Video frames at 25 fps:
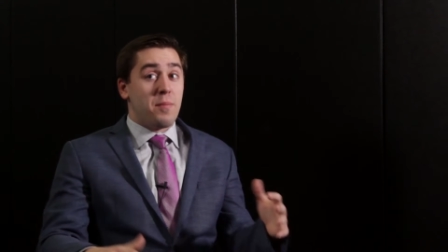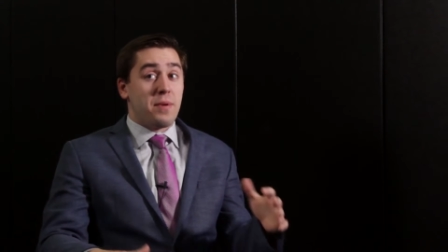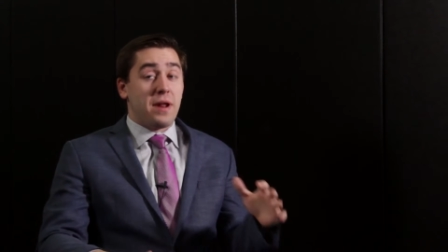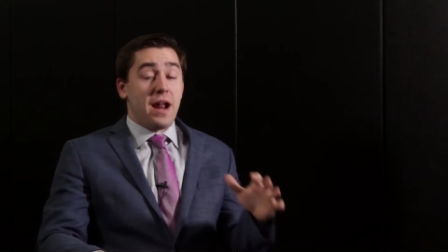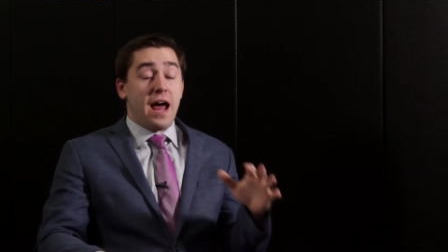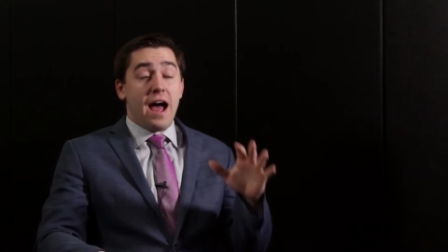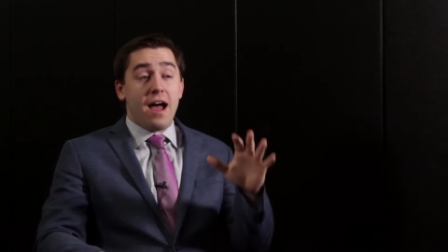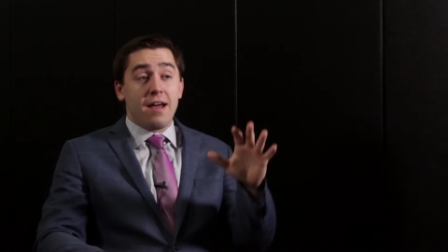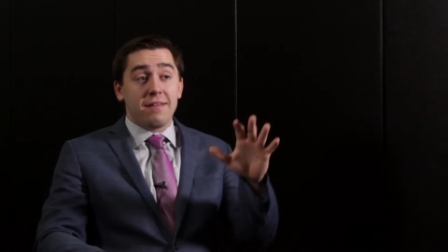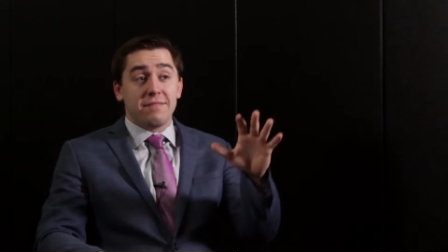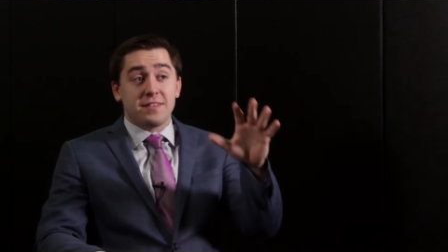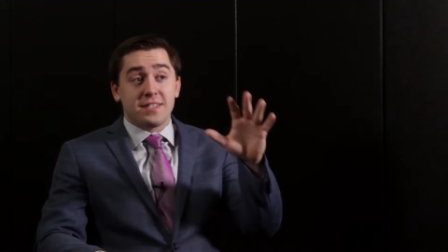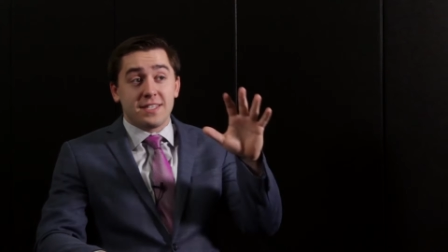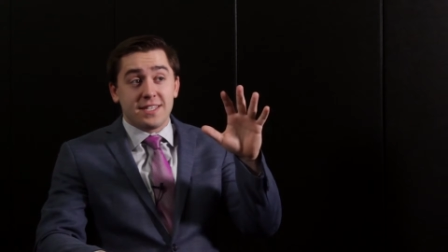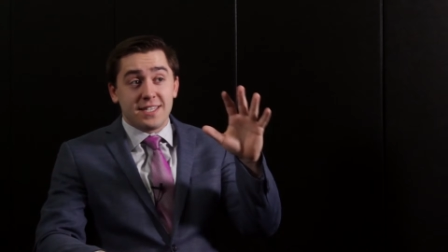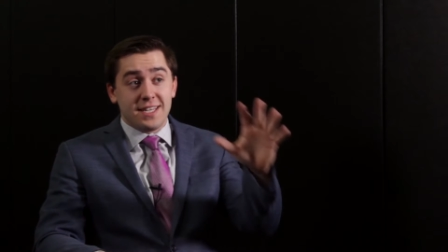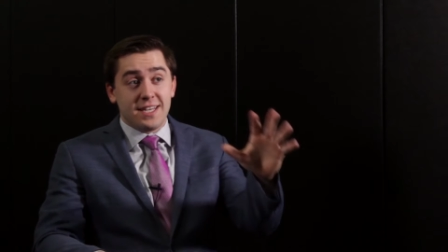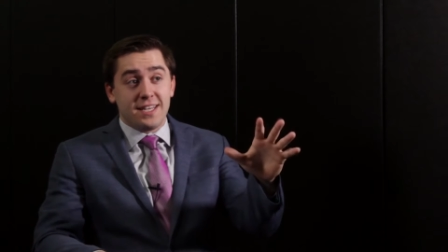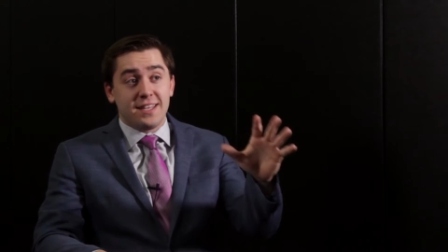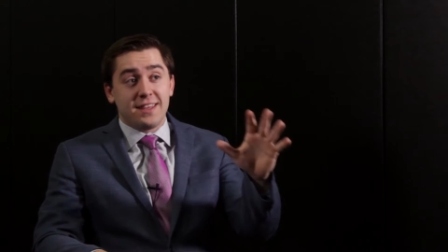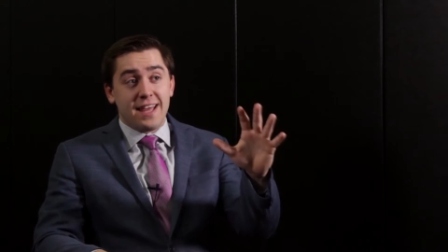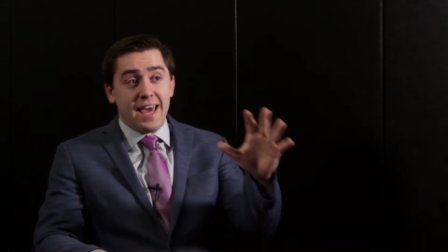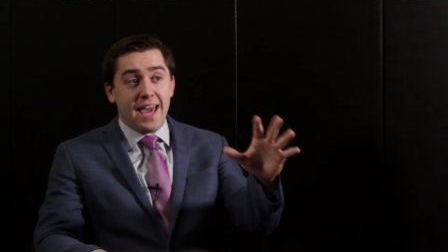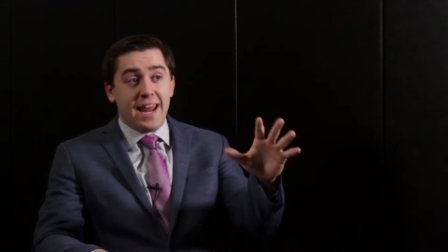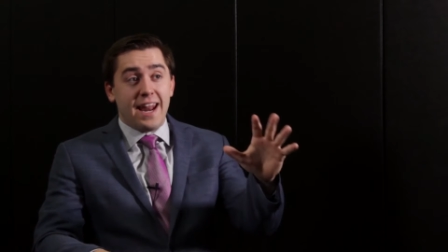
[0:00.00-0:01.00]
but I've
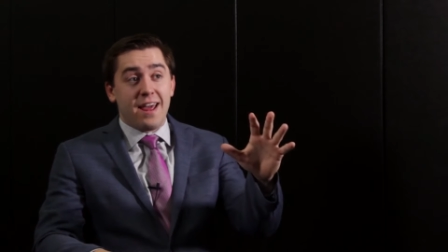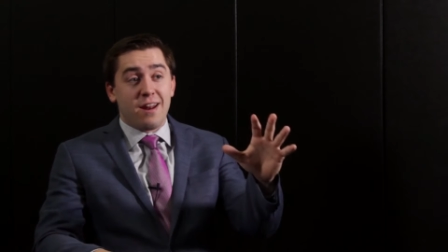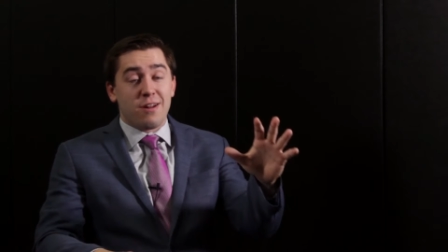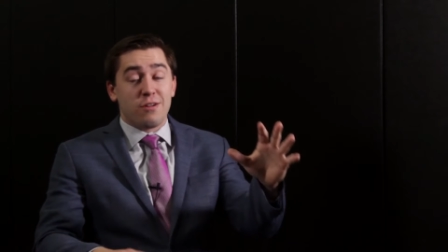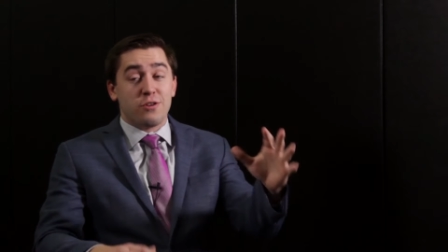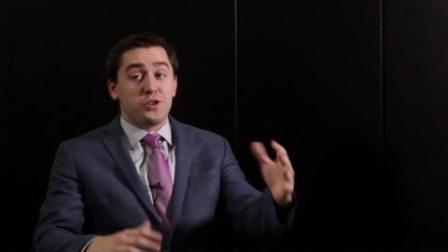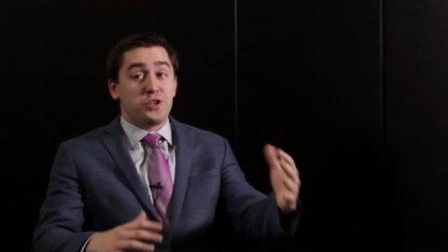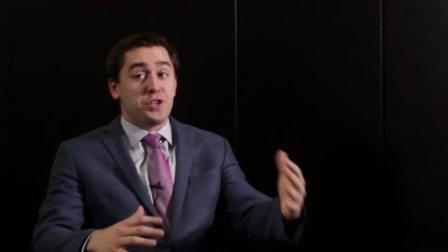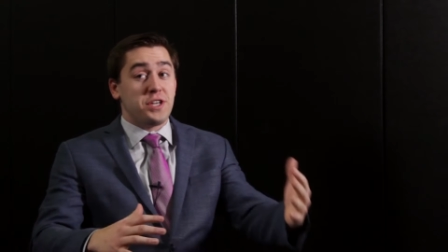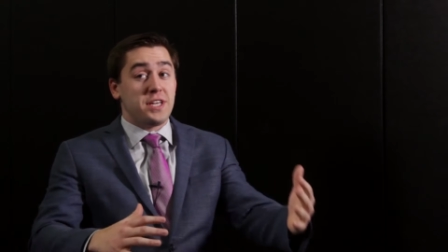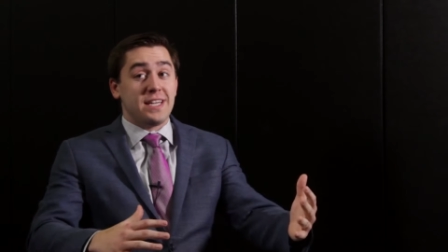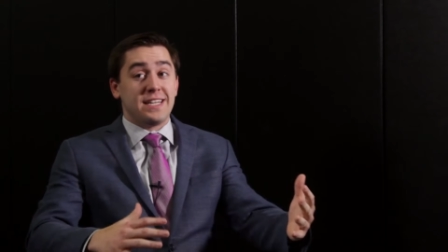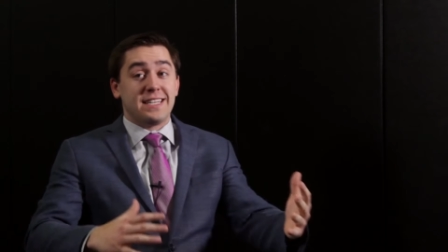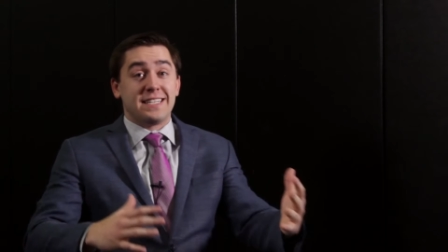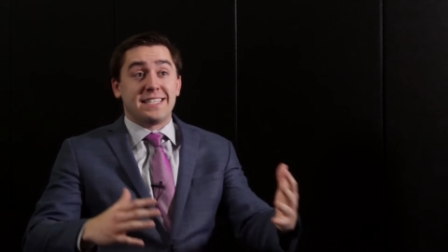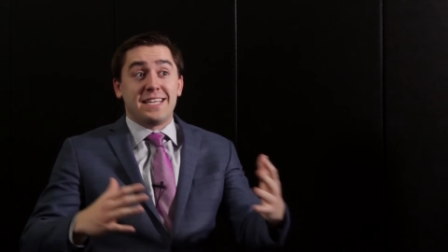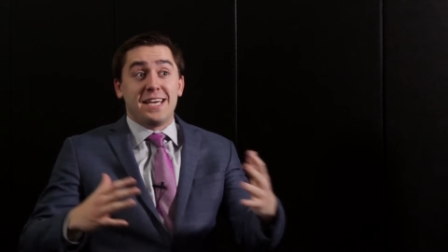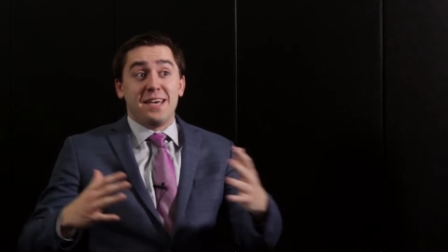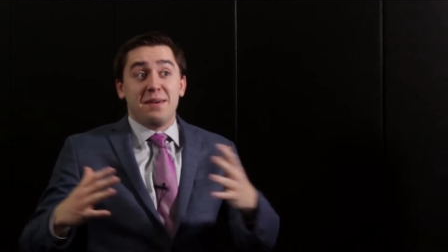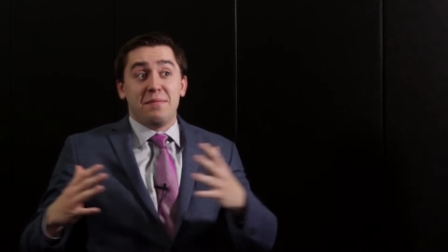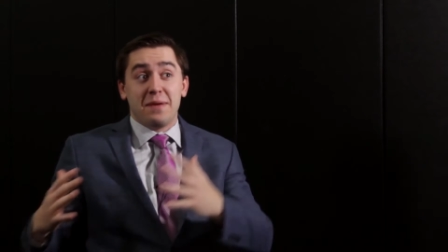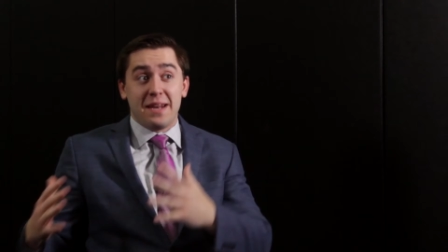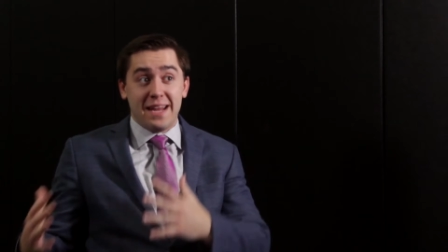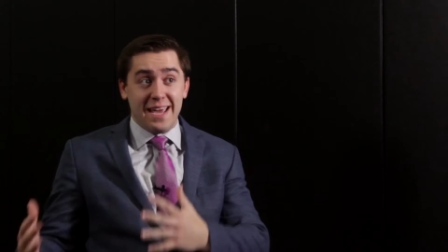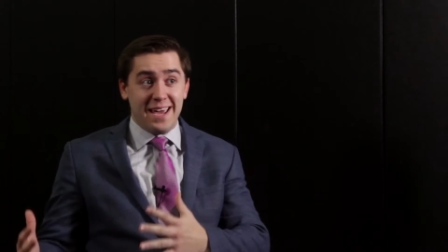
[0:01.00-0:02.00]
seen that energy
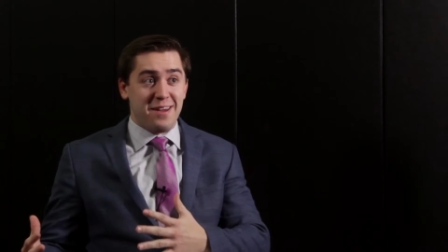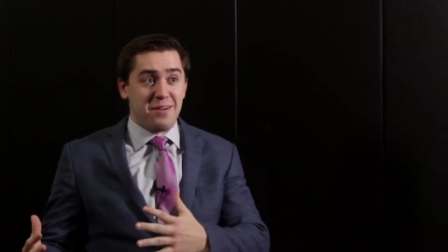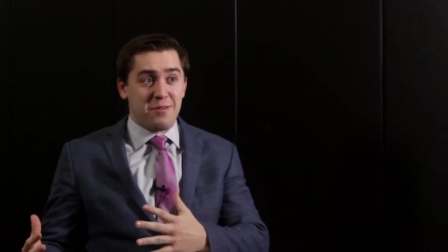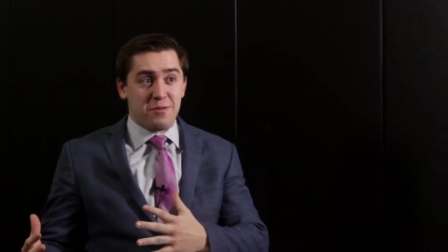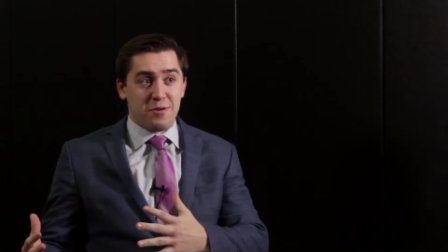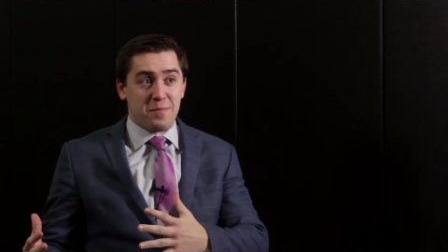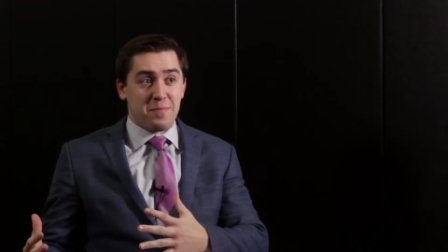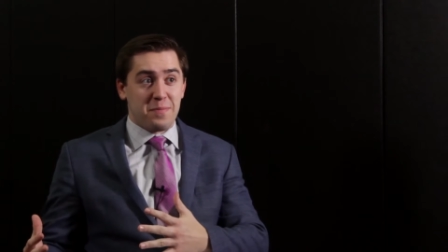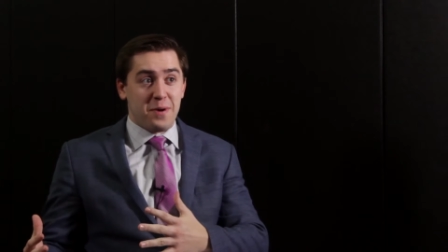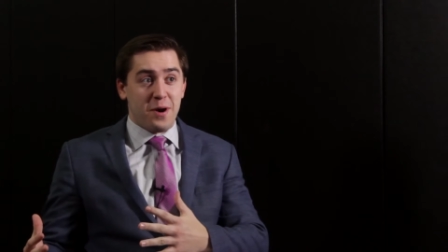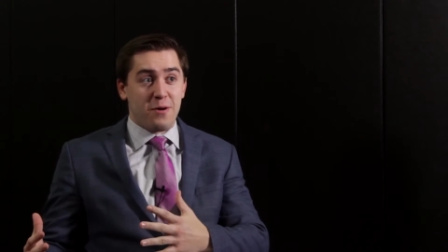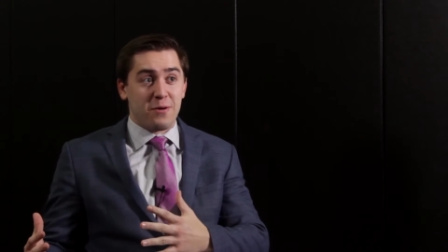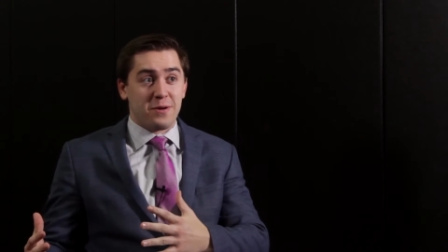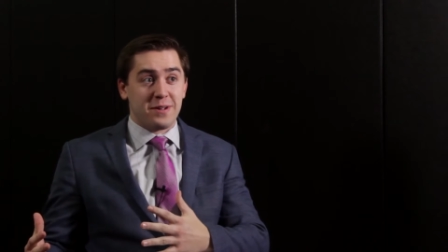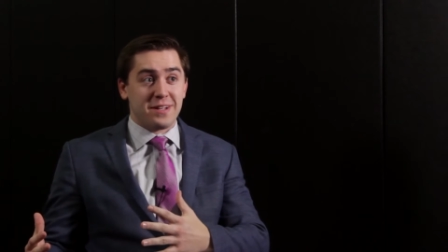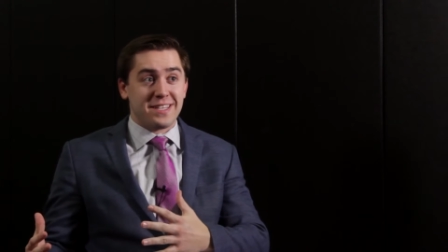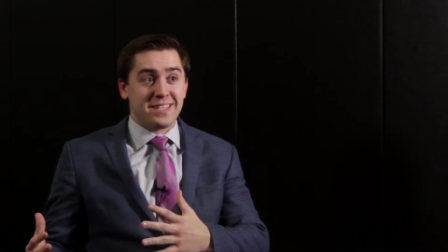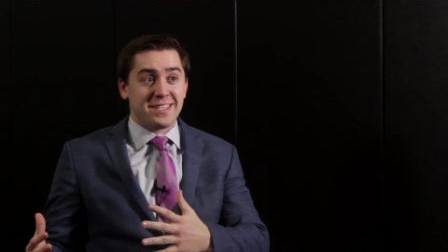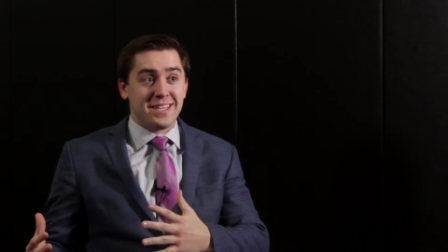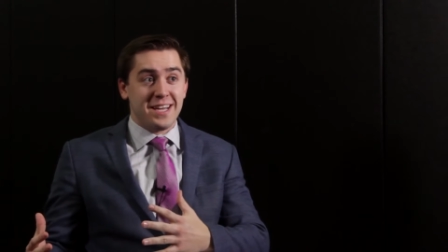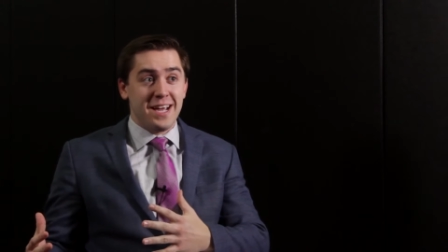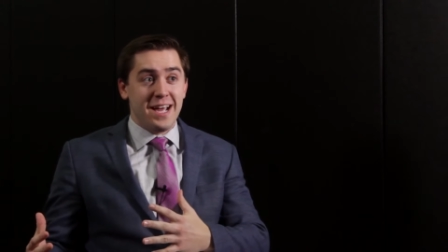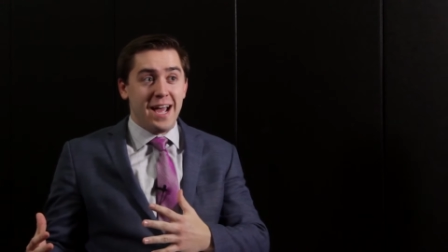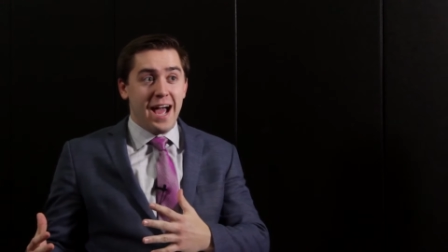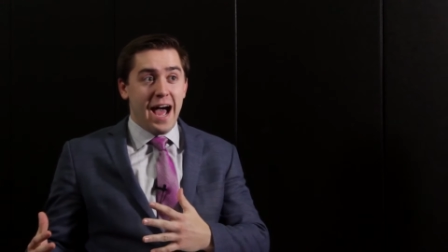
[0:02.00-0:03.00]
intimidate your
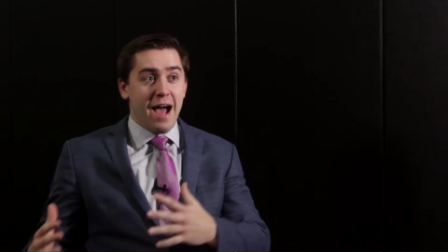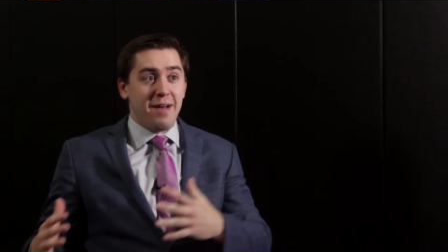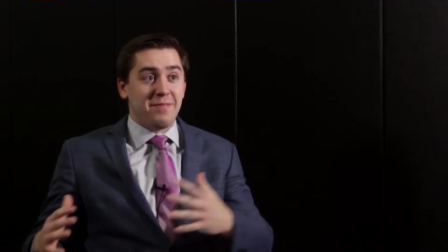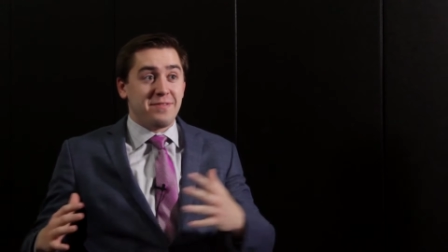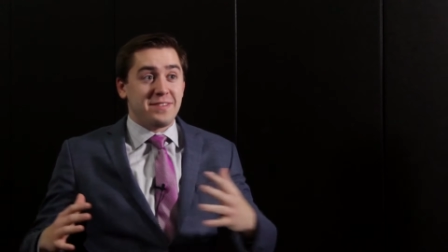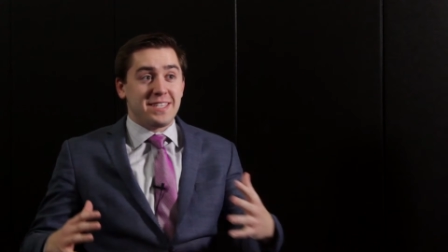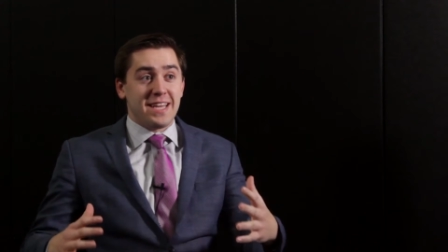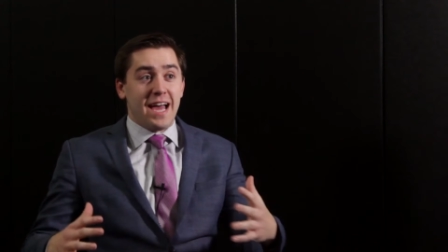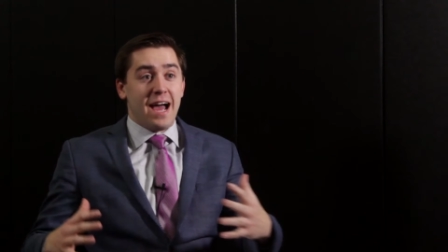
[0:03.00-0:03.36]
opponents. Yeah.